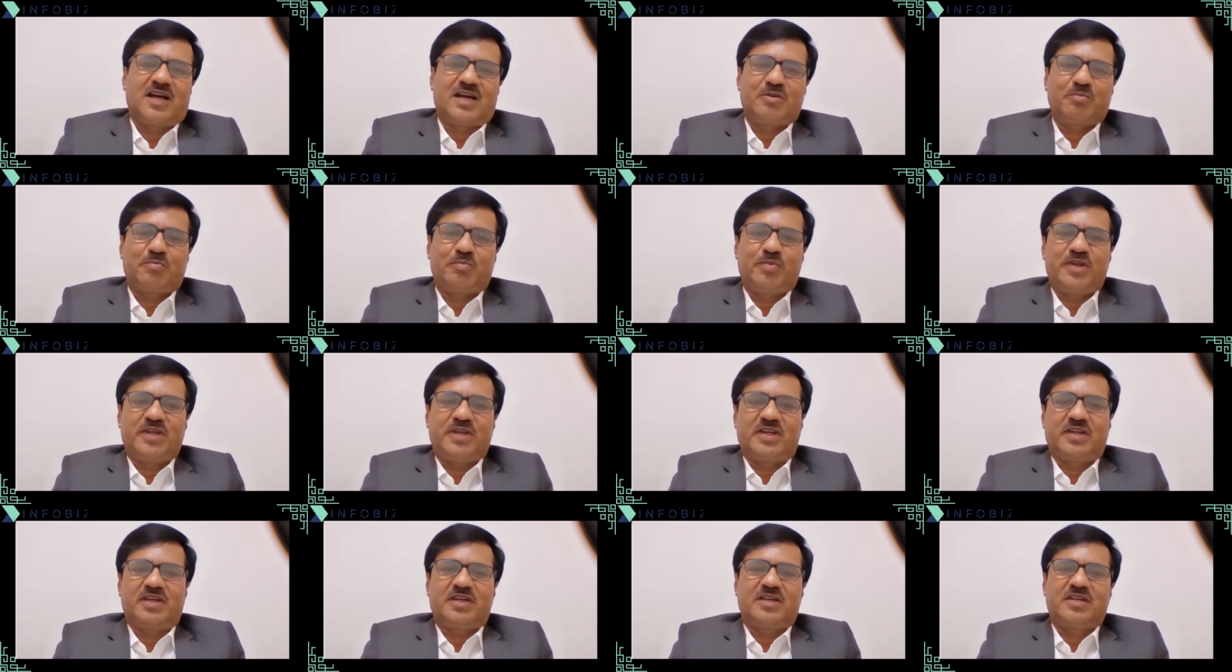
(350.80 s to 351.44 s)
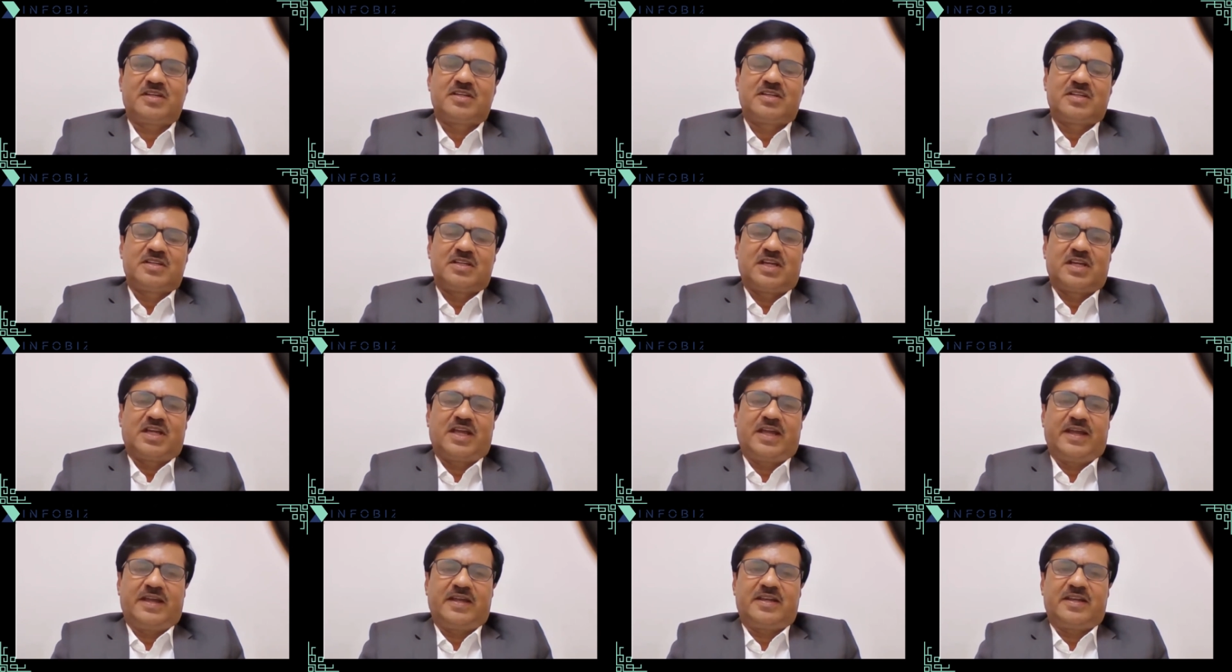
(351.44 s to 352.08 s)
RPA.
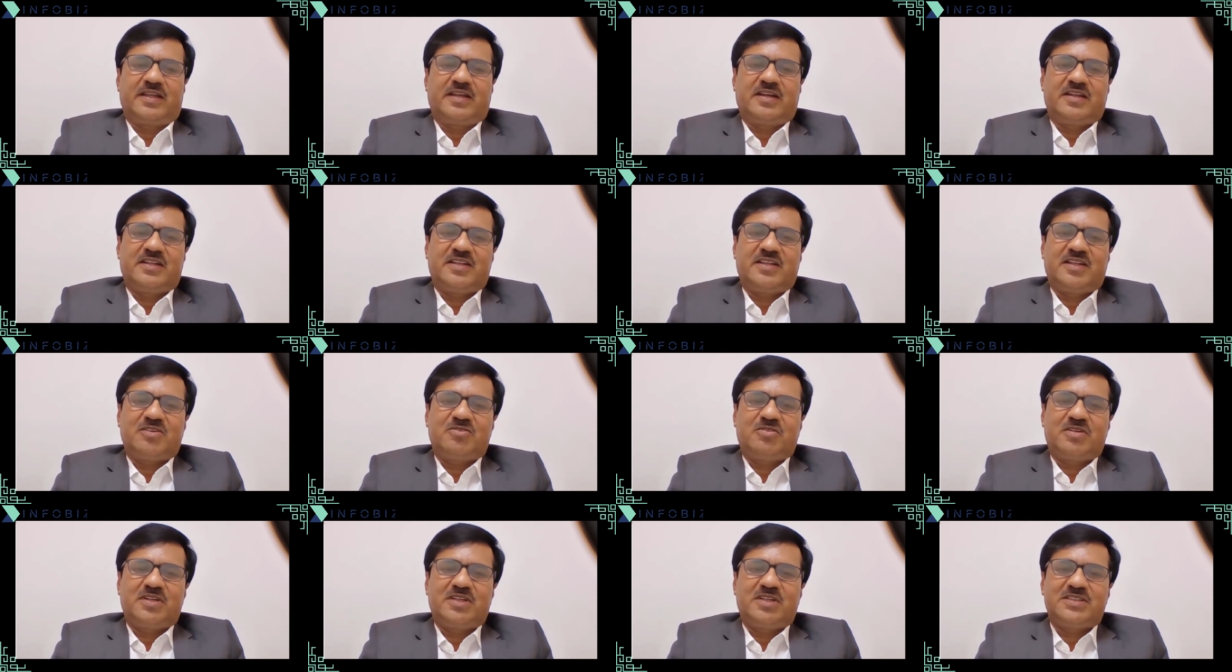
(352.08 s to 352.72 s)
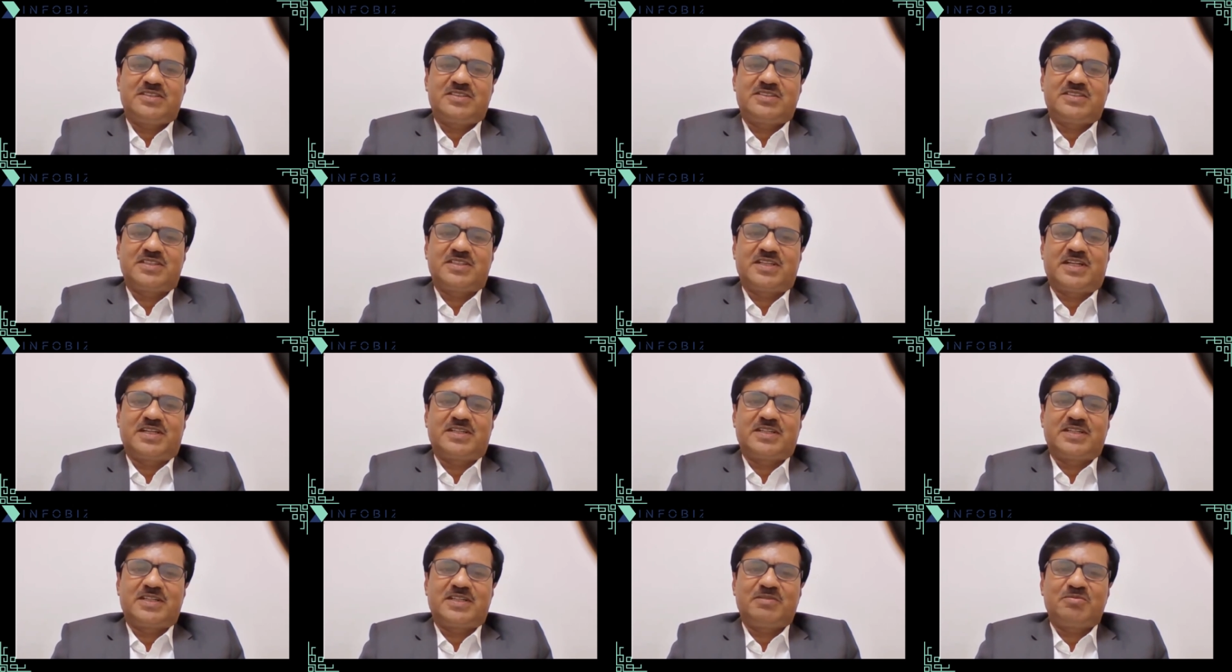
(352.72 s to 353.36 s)
And another one is
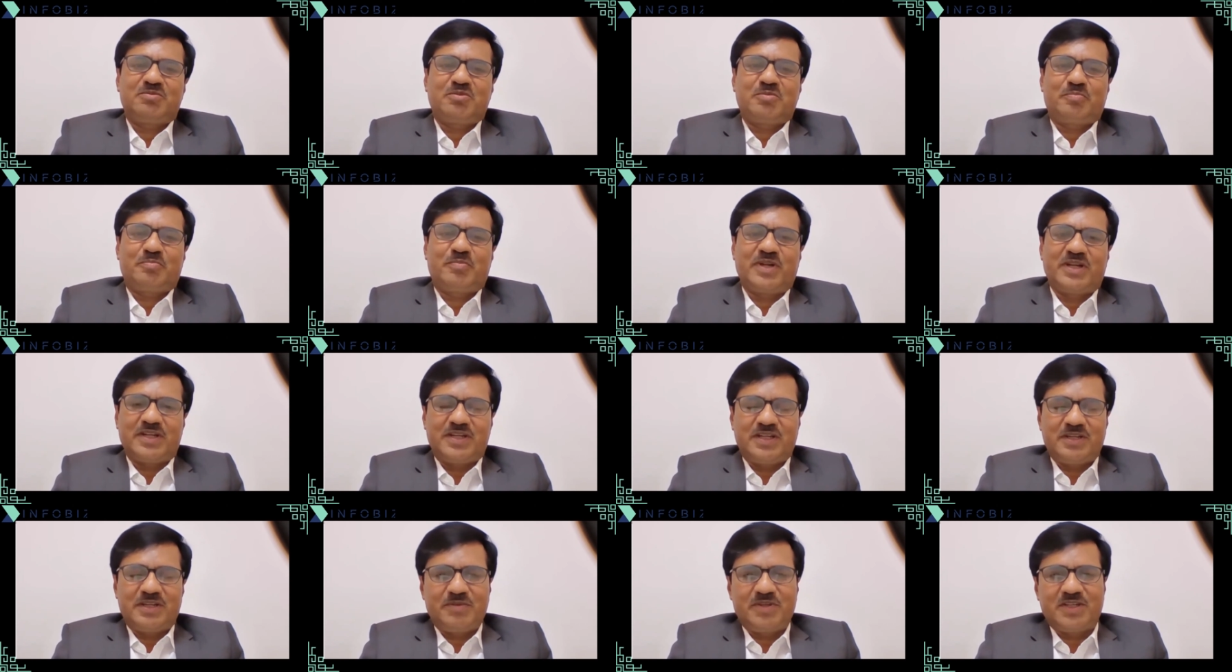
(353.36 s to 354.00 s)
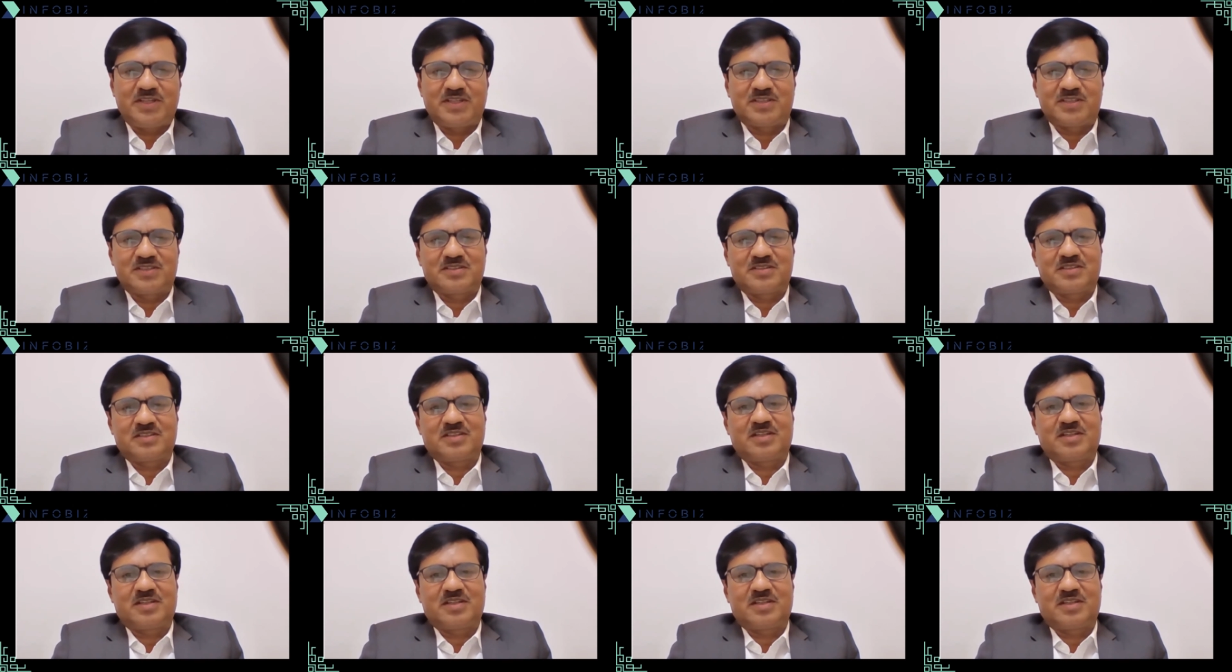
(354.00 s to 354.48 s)
at the time of pandemic,